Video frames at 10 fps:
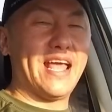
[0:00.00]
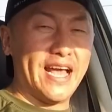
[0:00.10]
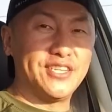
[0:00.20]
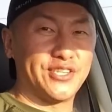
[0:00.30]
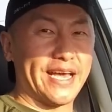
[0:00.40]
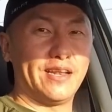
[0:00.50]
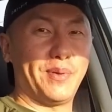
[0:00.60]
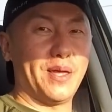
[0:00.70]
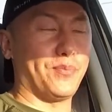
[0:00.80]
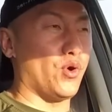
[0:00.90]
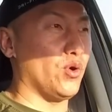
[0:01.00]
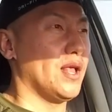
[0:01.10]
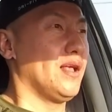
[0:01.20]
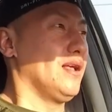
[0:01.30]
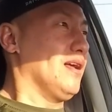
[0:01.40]
educating people
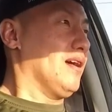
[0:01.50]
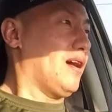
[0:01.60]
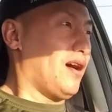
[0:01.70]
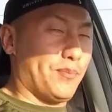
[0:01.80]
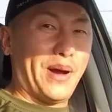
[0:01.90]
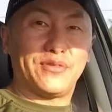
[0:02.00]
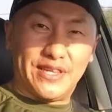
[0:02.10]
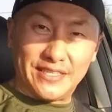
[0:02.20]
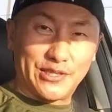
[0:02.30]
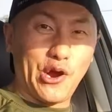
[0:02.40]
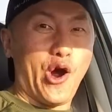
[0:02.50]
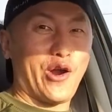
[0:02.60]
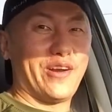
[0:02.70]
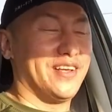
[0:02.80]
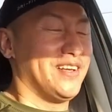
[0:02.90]
about this
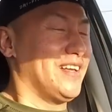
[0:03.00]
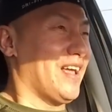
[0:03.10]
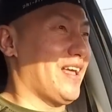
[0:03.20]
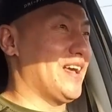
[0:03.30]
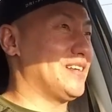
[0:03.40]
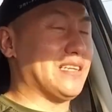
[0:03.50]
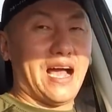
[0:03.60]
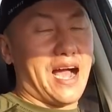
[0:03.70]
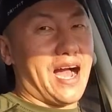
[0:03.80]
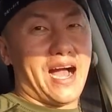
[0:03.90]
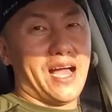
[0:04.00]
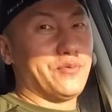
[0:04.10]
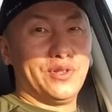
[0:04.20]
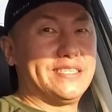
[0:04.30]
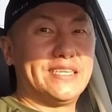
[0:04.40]
car, and I
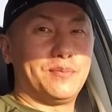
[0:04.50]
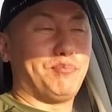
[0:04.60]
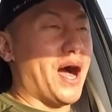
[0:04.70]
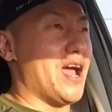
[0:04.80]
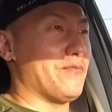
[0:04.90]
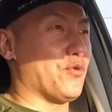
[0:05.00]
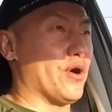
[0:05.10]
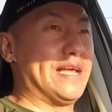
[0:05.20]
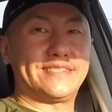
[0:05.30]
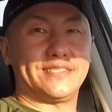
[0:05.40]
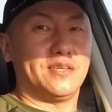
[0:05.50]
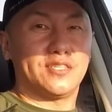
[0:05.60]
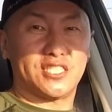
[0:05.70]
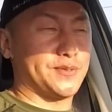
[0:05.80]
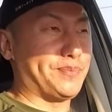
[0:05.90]
really didn't buy it for its
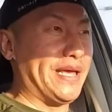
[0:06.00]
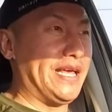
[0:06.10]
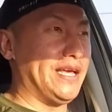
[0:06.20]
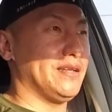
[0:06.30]
speed.